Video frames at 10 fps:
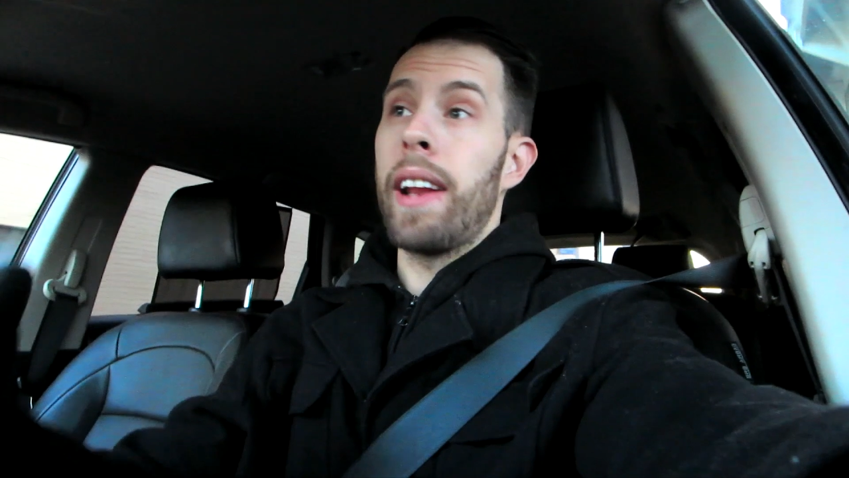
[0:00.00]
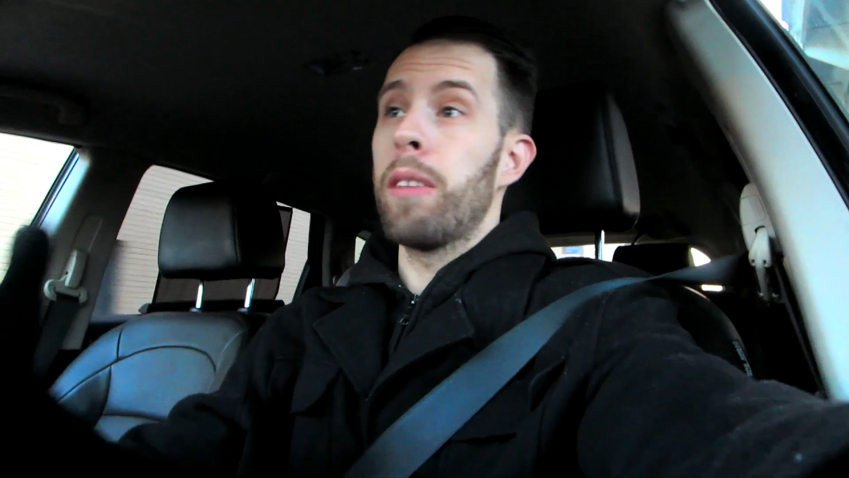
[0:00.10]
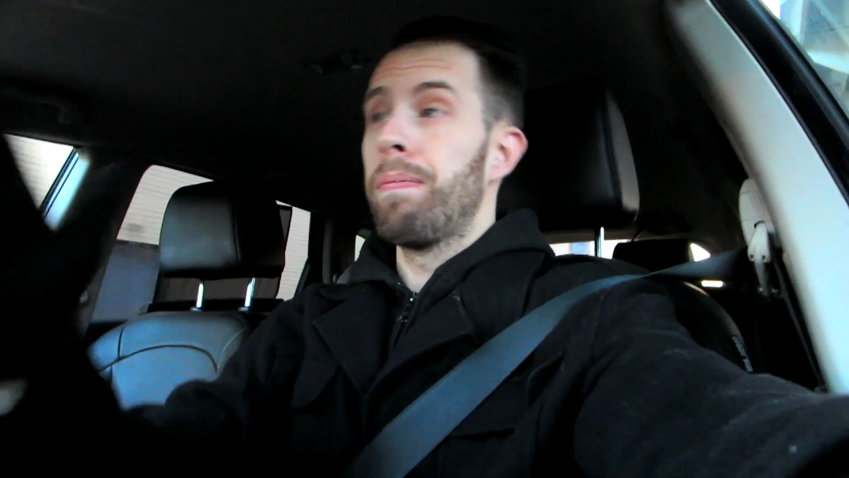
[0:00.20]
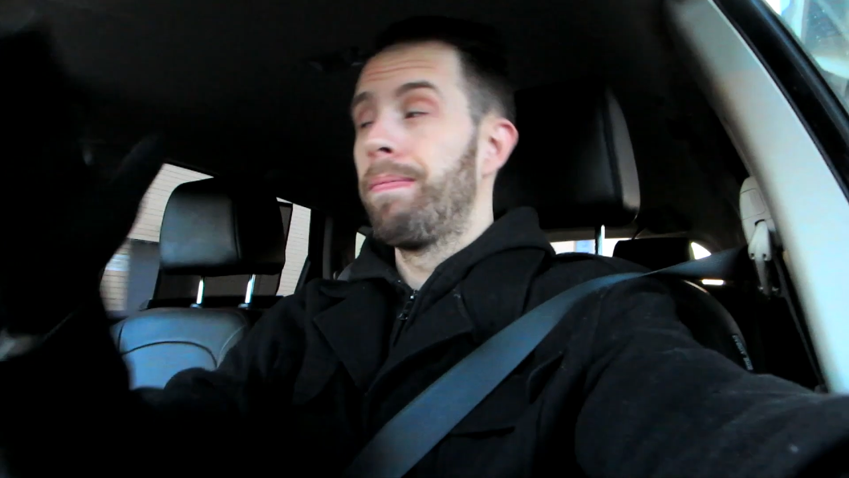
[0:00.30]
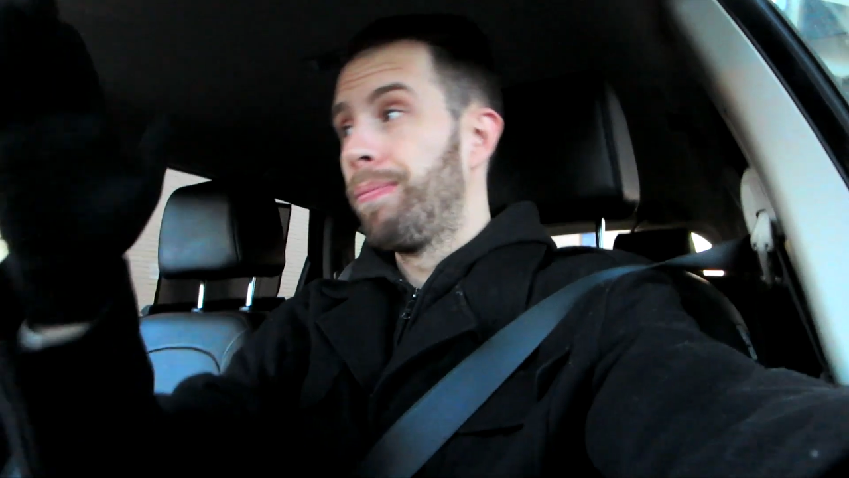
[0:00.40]
it.
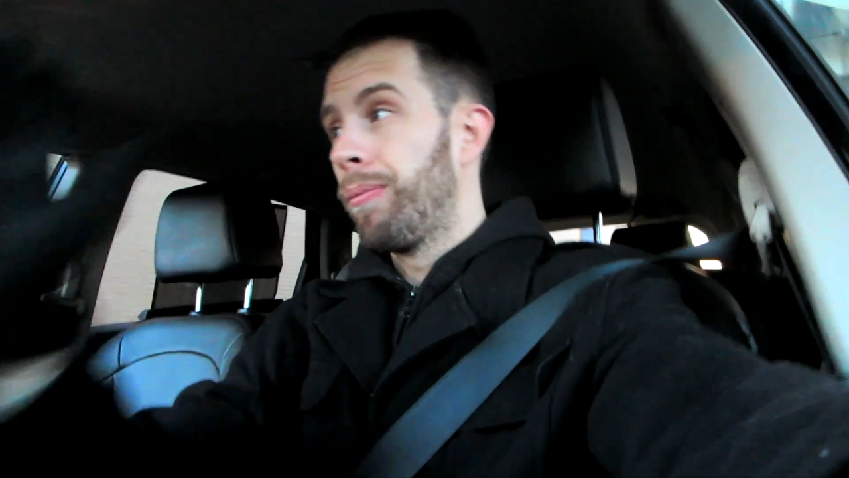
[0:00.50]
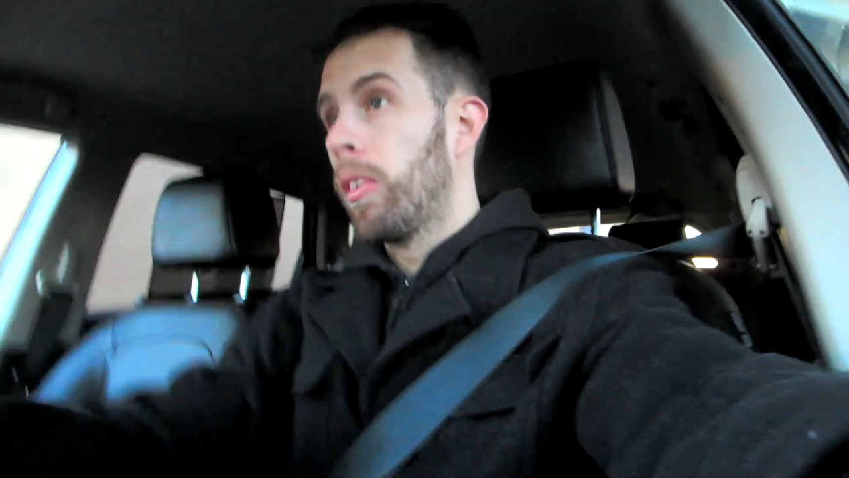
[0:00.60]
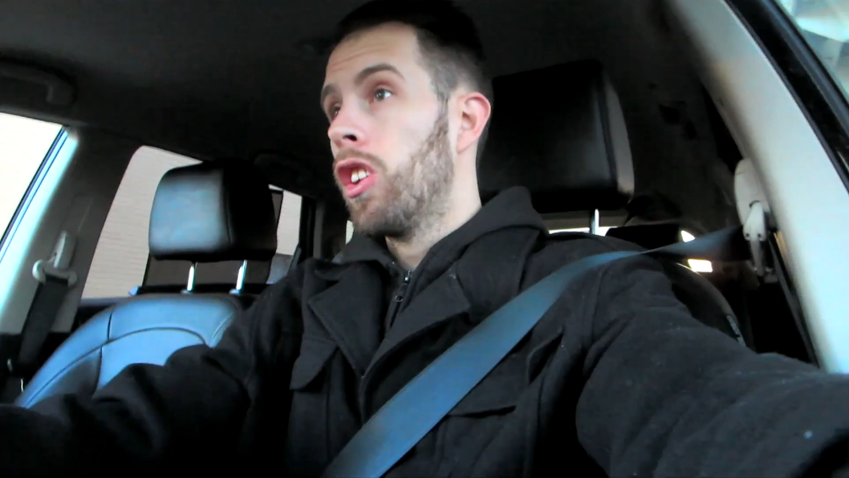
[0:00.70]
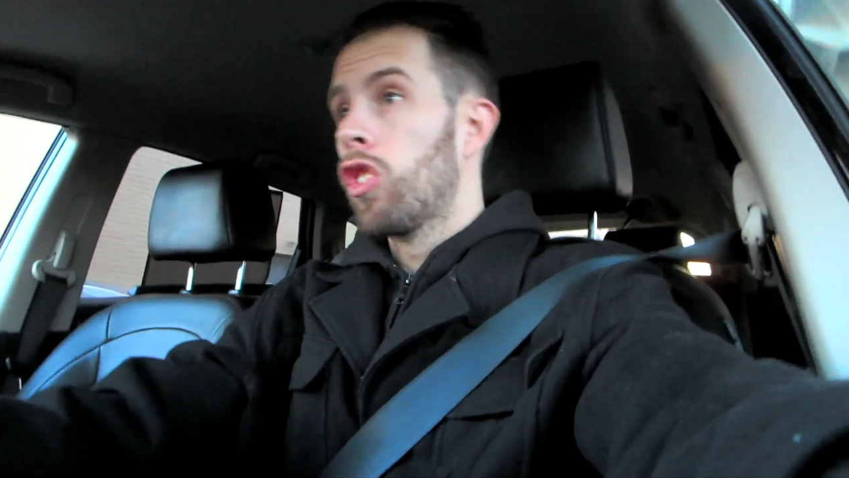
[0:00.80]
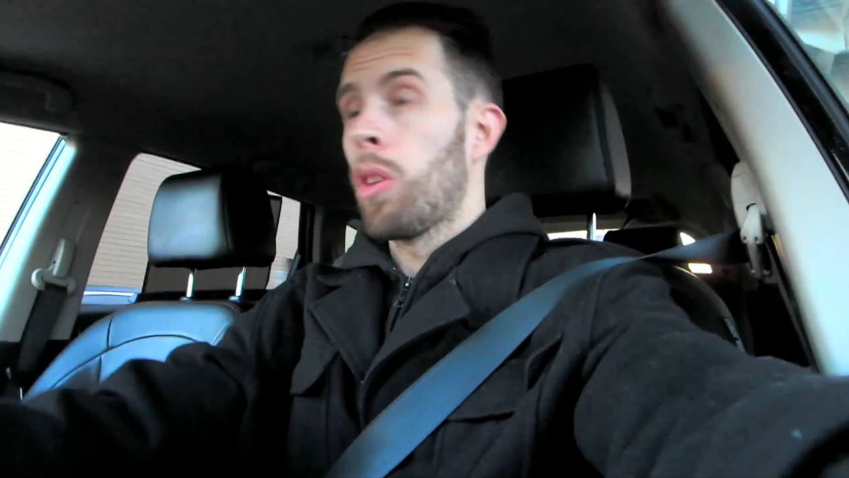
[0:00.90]

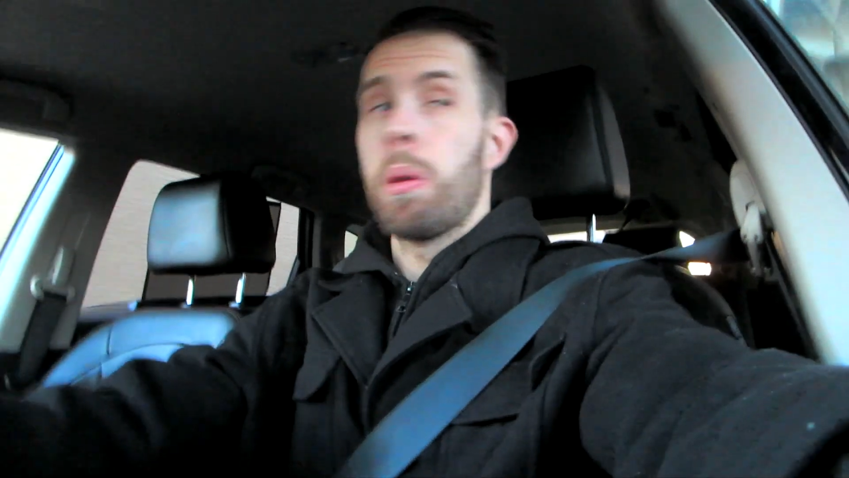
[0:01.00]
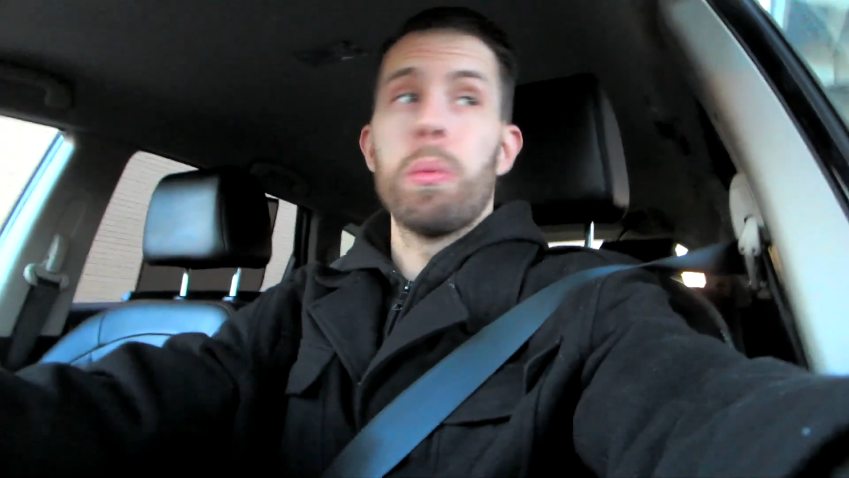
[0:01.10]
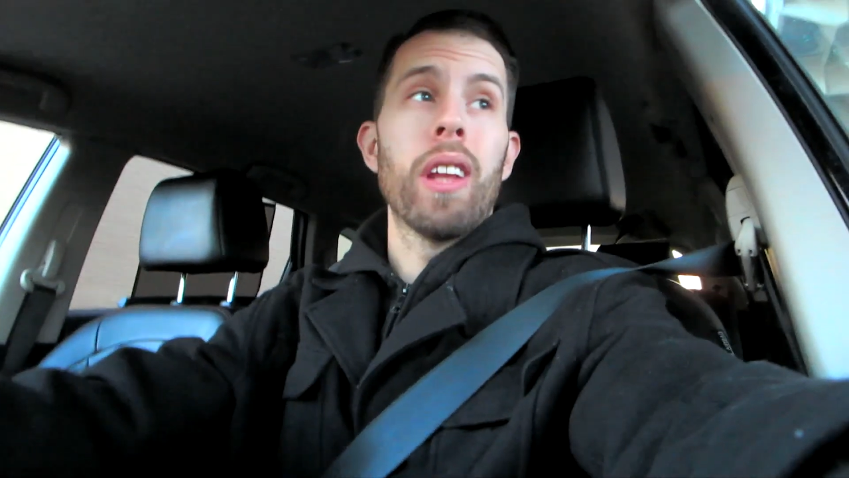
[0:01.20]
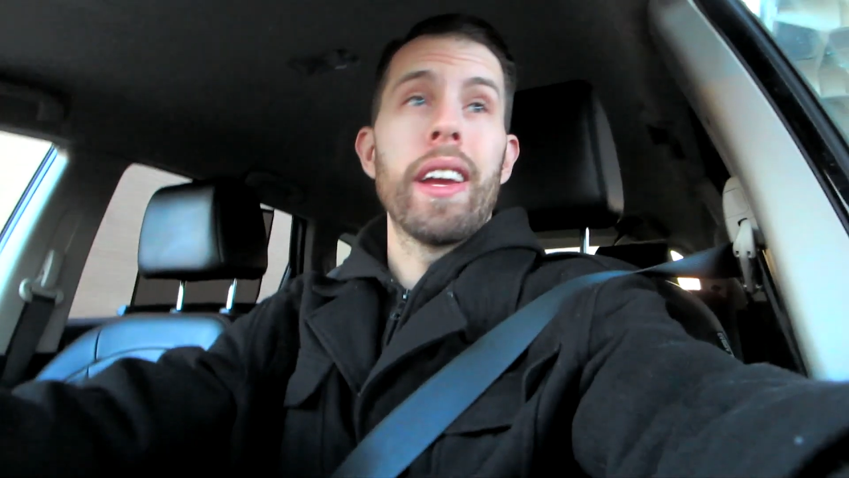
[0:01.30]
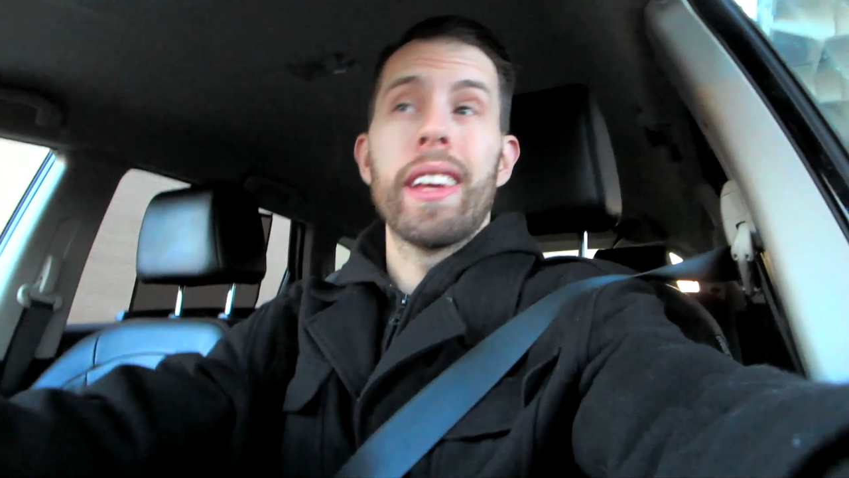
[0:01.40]
Some
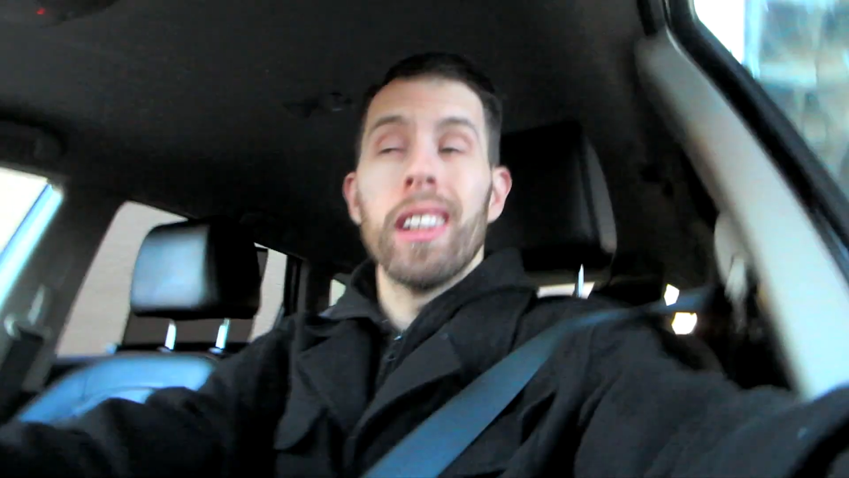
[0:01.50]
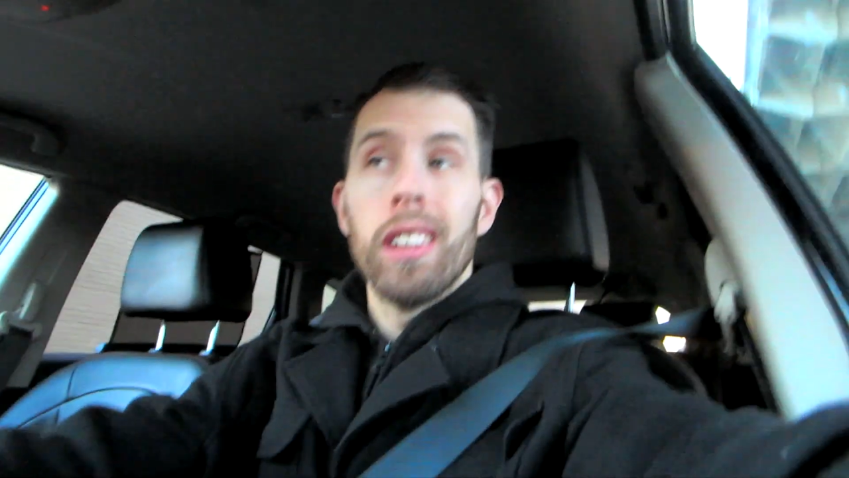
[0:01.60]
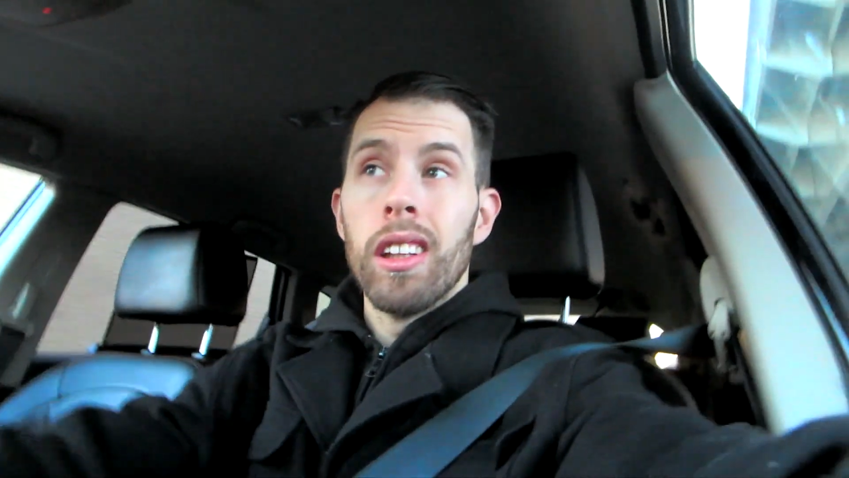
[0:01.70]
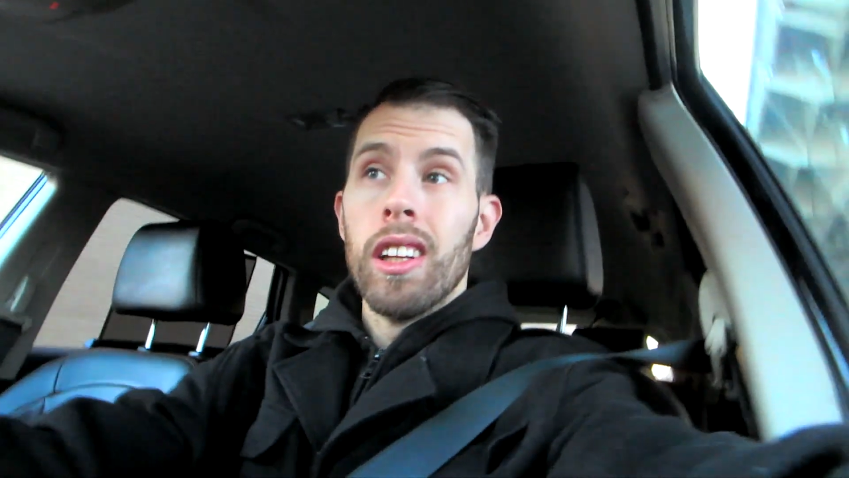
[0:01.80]
people like it.